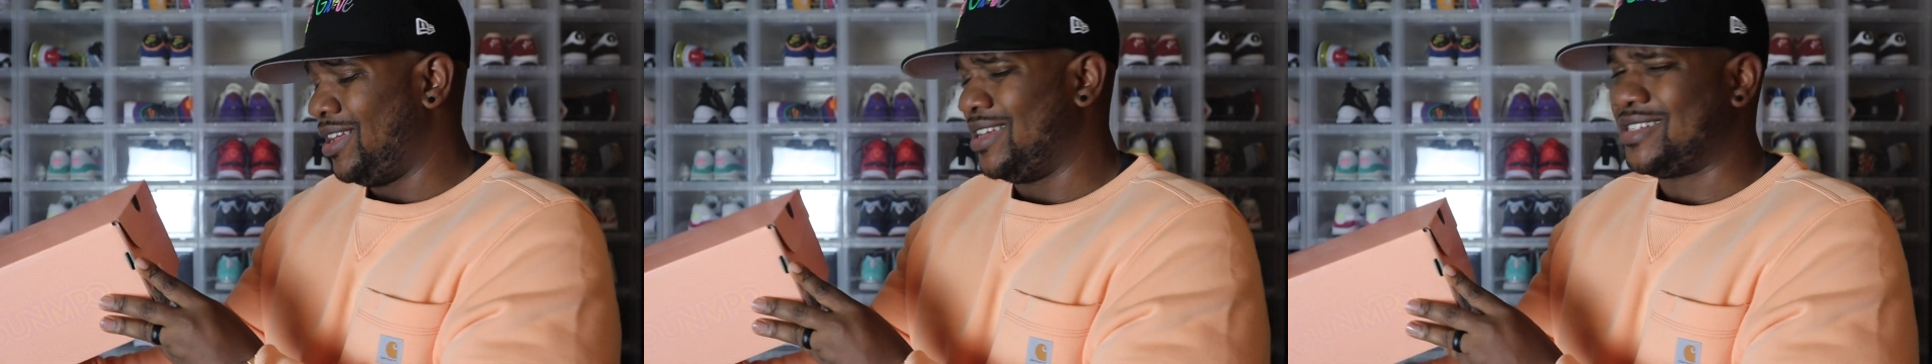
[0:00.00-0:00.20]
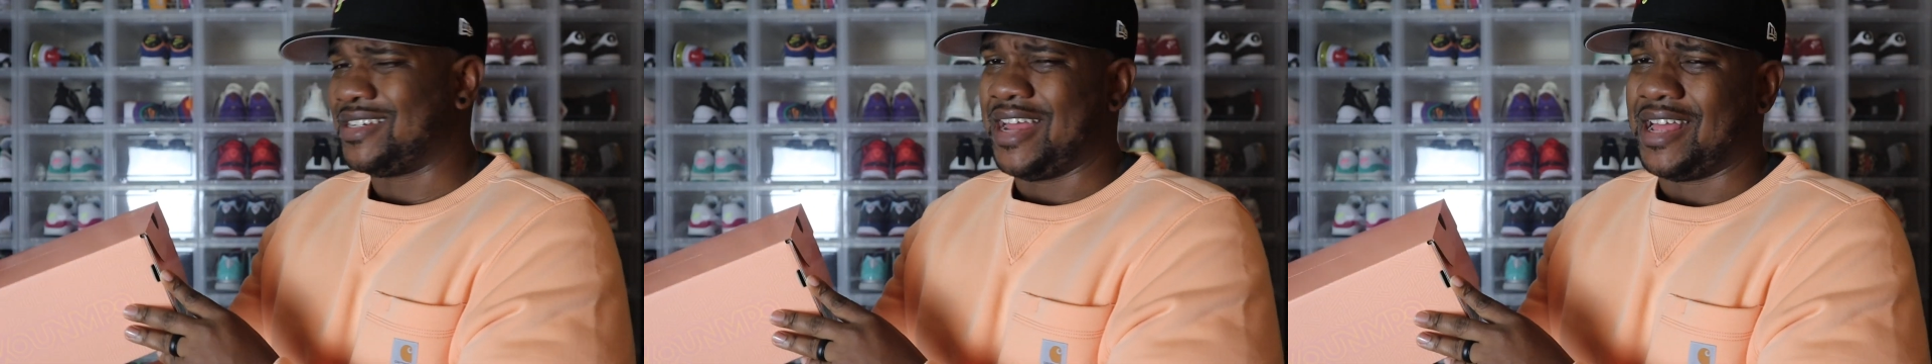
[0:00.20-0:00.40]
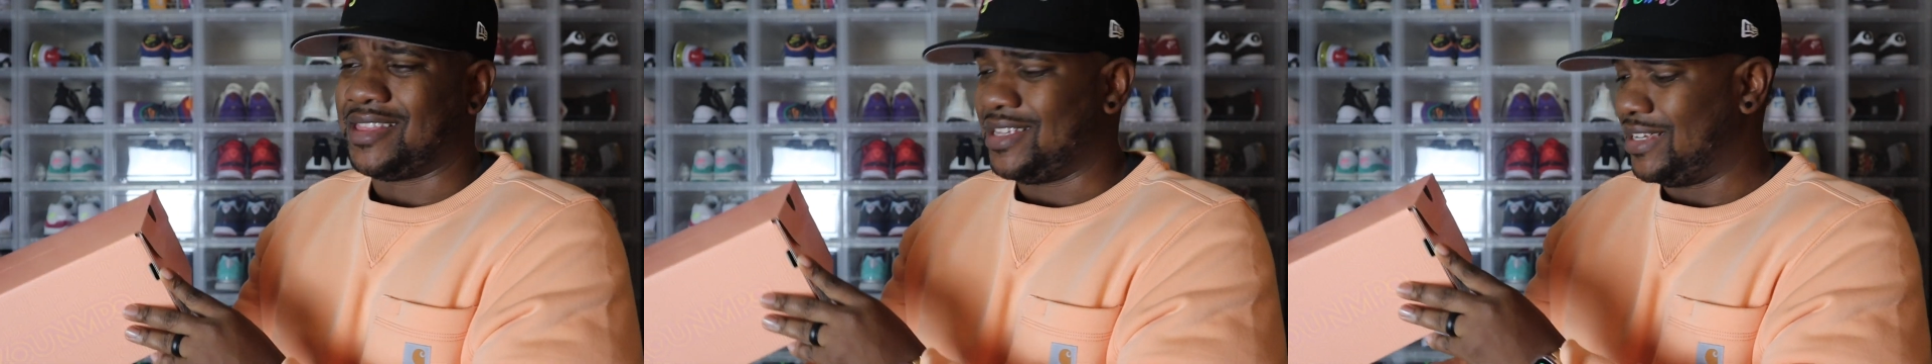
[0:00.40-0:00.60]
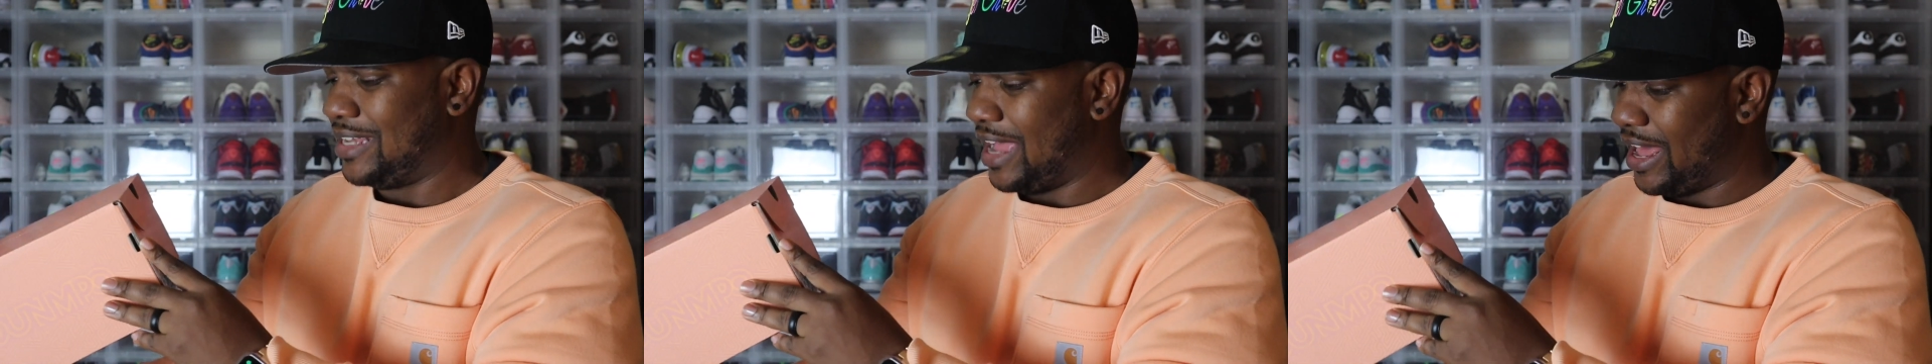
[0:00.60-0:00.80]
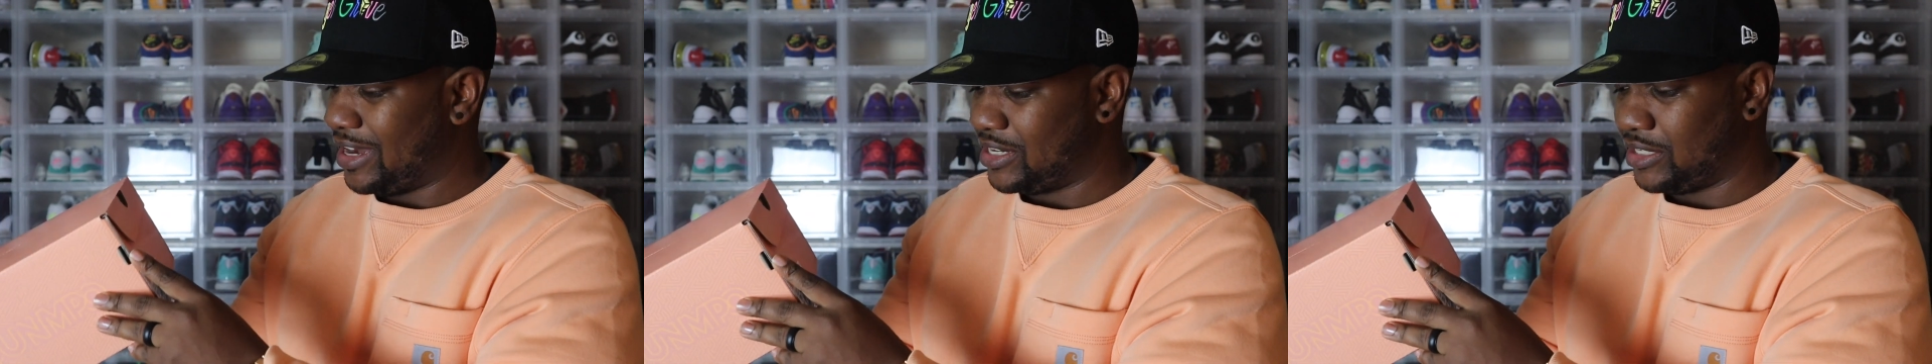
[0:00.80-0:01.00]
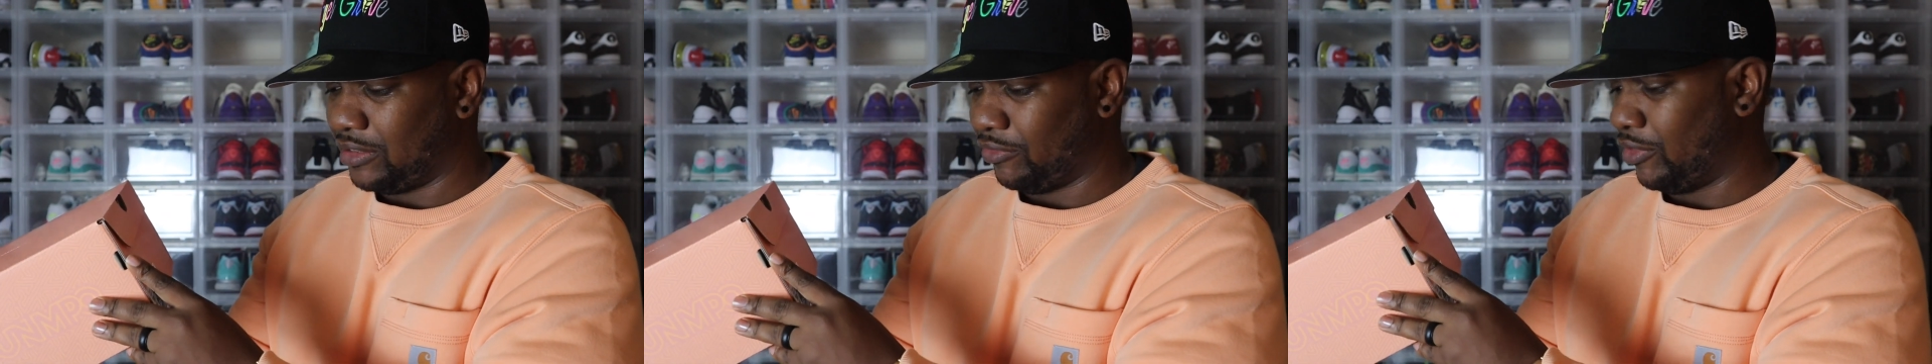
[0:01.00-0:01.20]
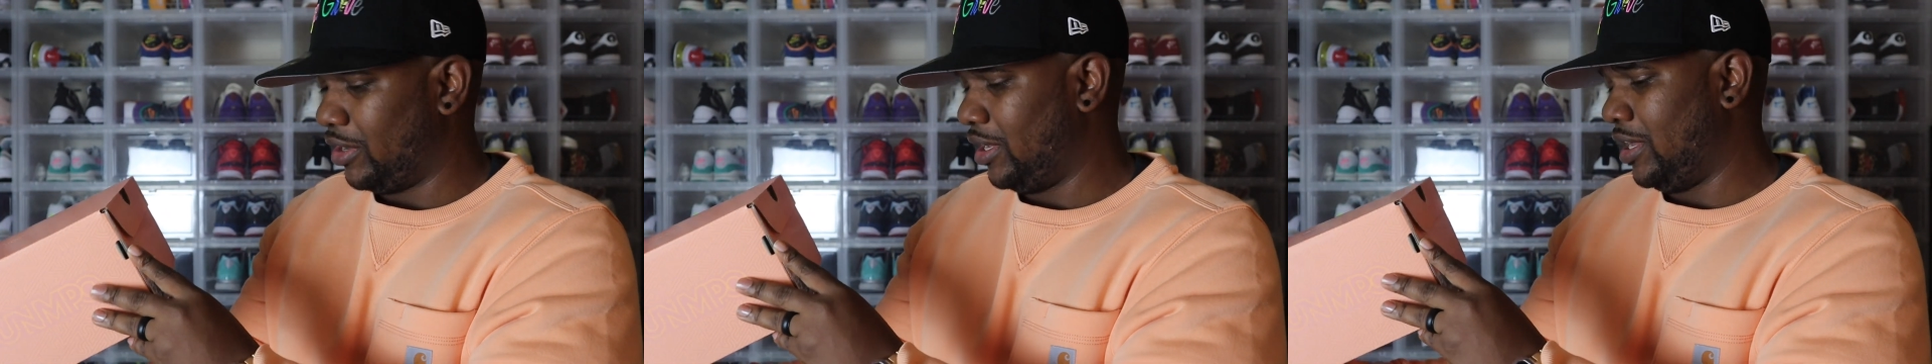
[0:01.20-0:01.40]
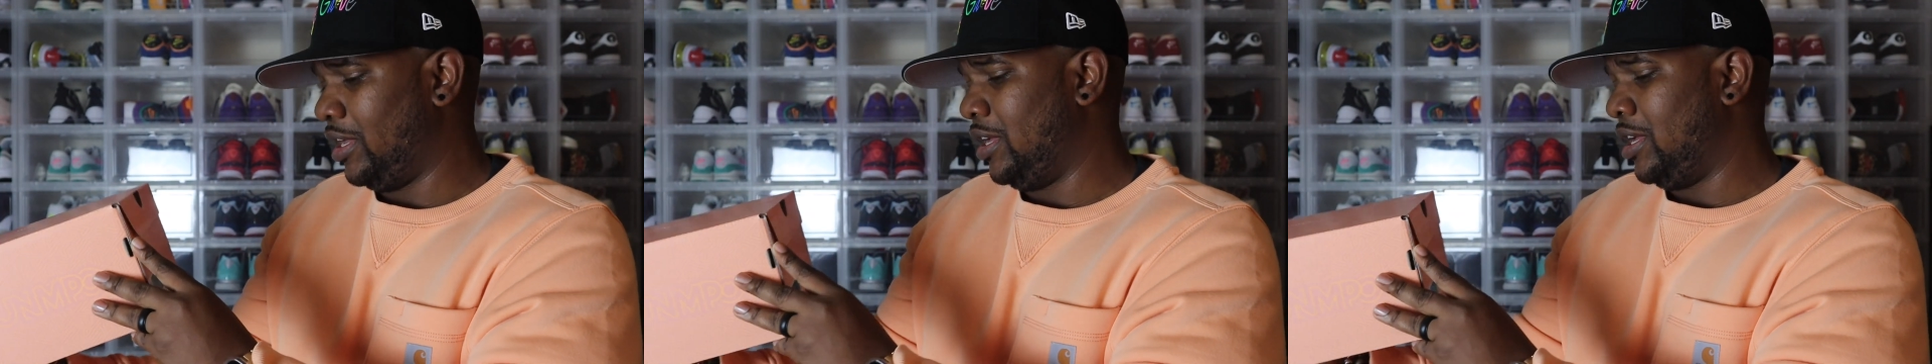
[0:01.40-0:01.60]
It's not the Giannis
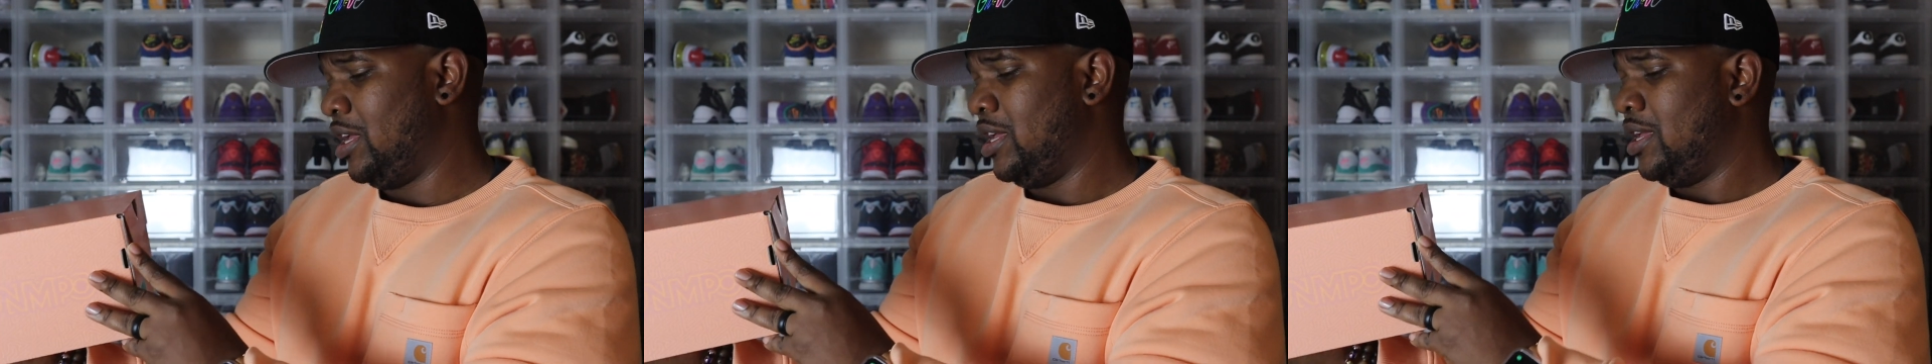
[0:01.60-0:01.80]
3.